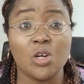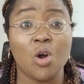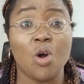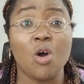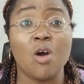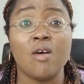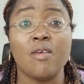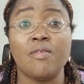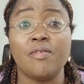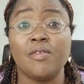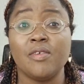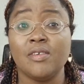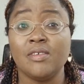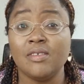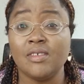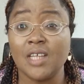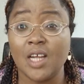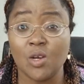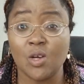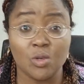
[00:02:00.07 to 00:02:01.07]
of
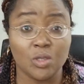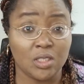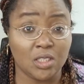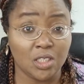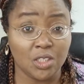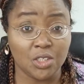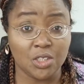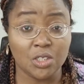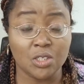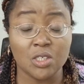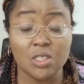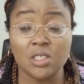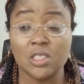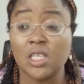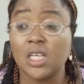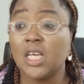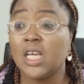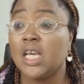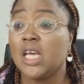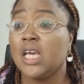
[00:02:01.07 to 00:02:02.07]
negotiations,
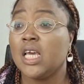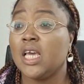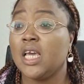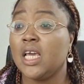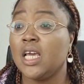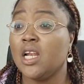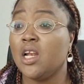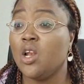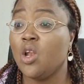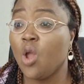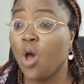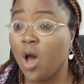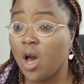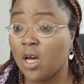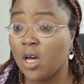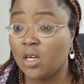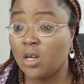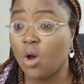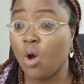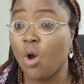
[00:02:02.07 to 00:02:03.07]
a
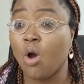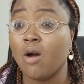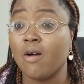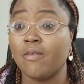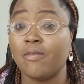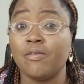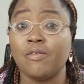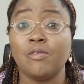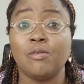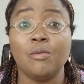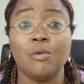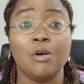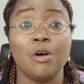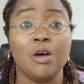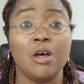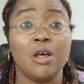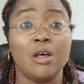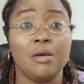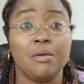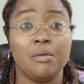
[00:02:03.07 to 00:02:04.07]
lot of
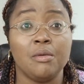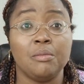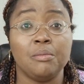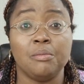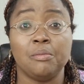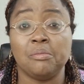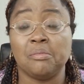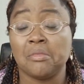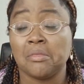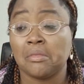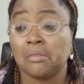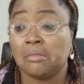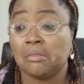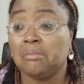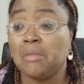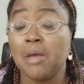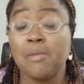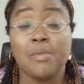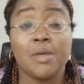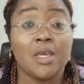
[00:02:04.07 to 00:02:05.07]

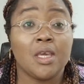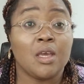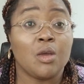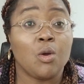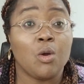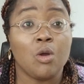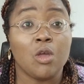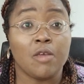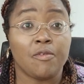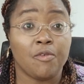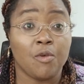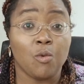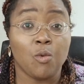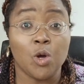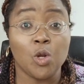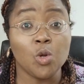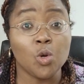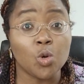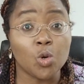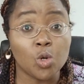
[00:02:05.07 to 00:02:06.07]
maybe if you
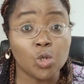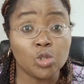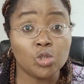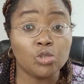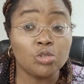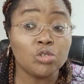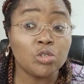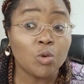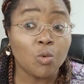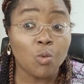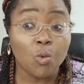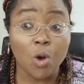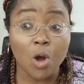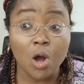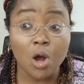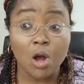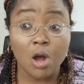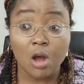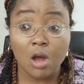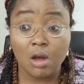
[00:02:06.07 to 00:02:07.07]
want to go through the
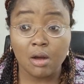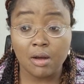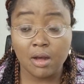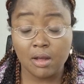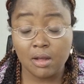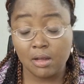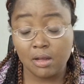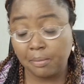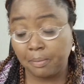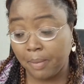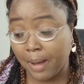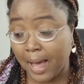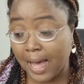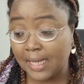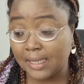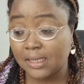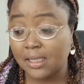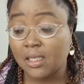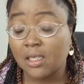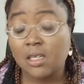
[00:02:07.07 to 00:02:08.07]
war
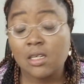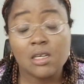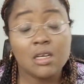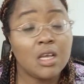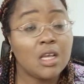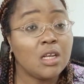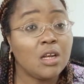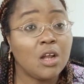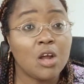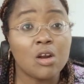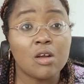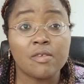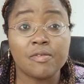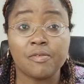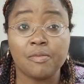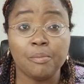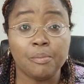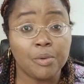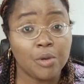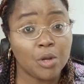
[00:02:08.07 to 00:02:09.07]
part, a lot
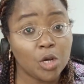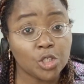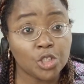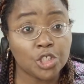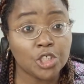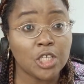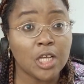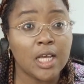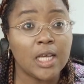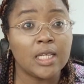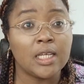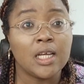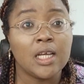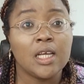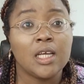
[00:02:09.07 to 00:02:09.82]
of bloodshed,